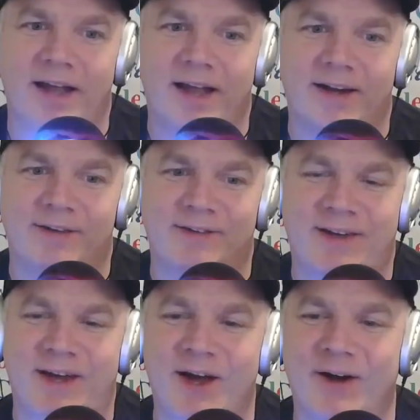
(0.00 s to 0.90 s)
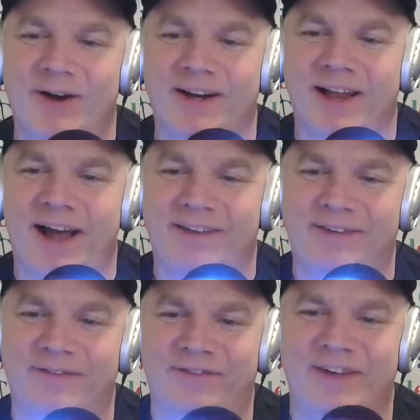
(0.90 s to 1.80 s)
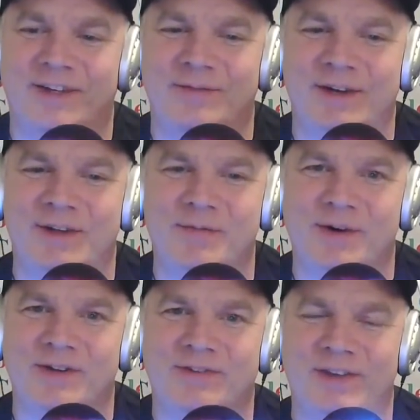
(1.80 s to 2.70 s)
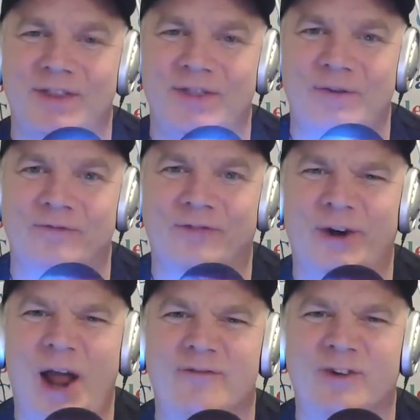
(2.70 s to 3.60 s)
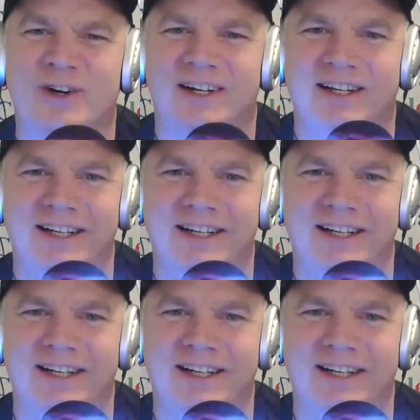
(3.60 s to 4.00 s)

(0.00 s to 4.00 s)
And I was like, how's it feel to be on the BuzzFeed thumb forever?